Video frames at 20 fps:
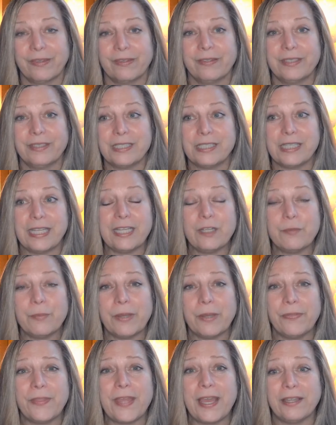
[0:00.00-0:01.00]
Just think
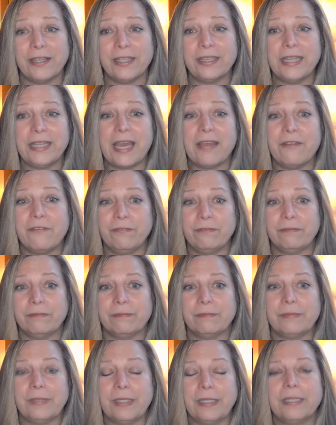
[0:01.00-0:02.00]
about that. Let that
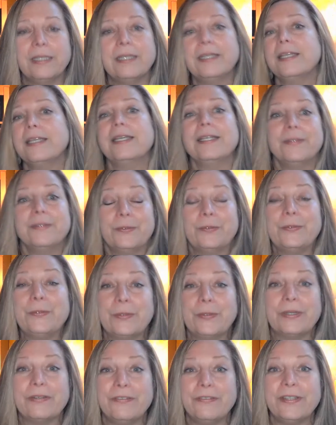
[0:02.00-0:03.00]

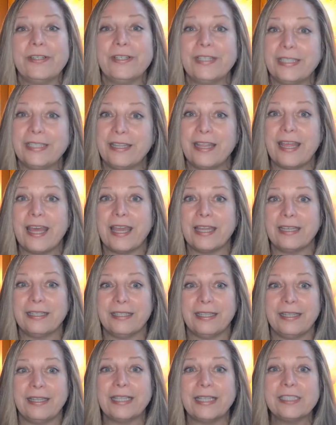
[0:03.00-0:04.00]
feel into that.
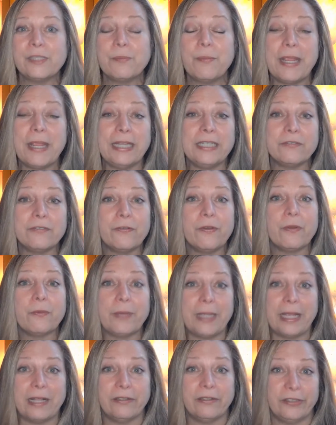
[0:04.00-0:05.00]
And that's a painful
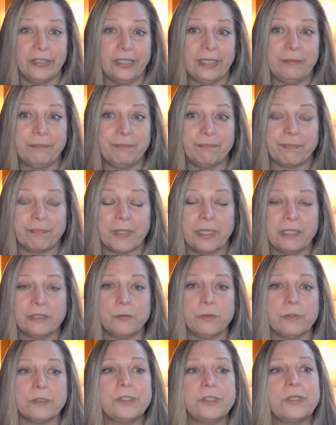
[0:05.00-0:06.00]
reality because
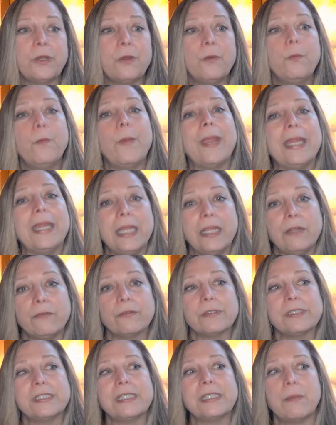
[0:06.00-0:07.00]
we're so waiting
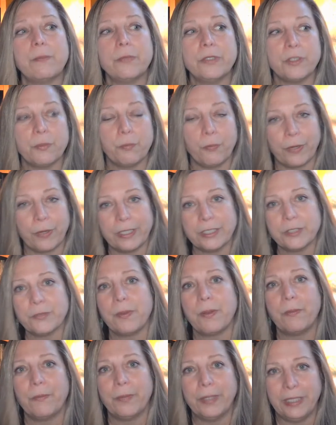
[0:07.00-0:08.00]
for someone to bring us
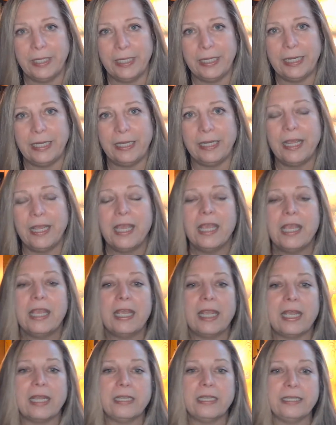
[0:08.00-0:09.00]
what we need.
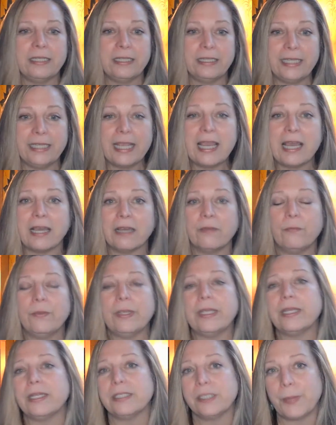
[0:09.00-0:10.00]
And yeah, we
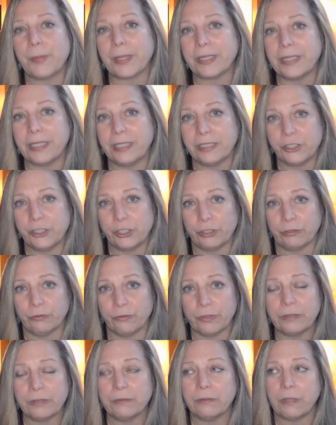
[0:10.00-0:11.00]
can expect that as
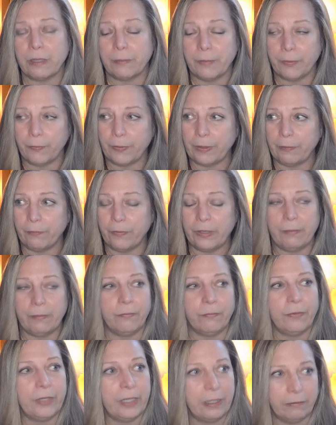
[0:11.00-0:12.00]
children. I mean,
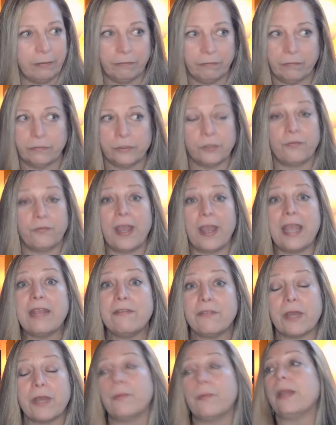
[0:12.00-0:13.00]
we survive
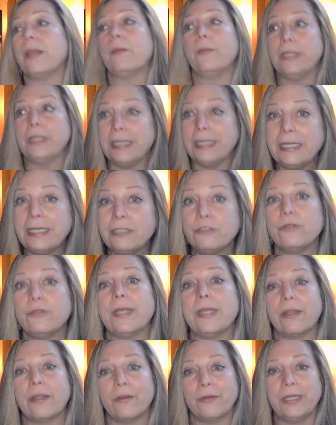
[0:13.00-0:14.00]
that way. We need to
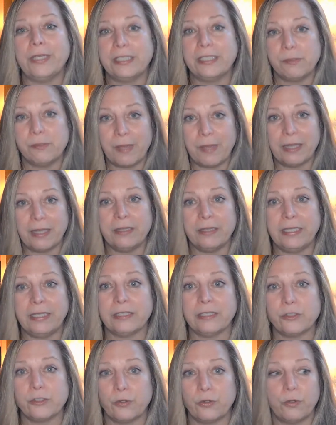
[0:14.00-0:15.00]
get our needs met in the
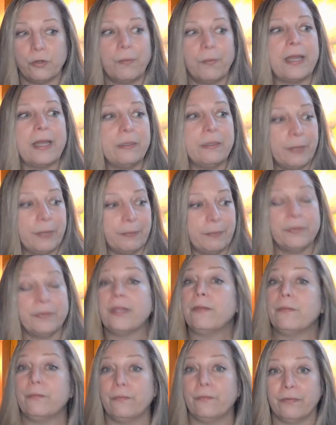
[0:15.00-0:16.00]
external by the people
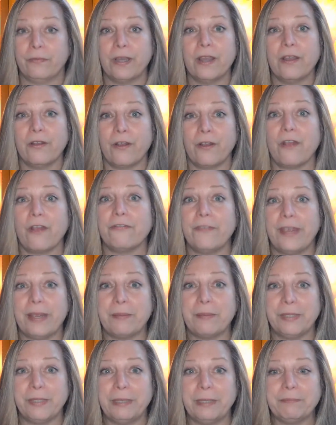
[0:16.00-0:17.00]
that are our
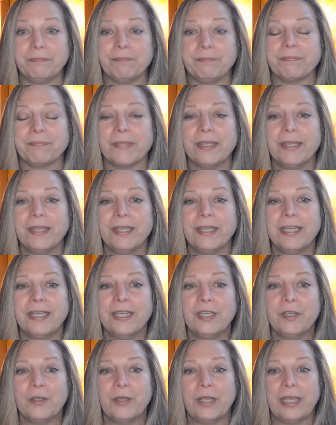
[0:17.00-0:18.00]
family.
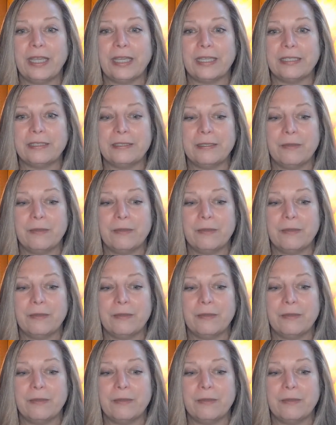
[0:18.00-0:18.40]
And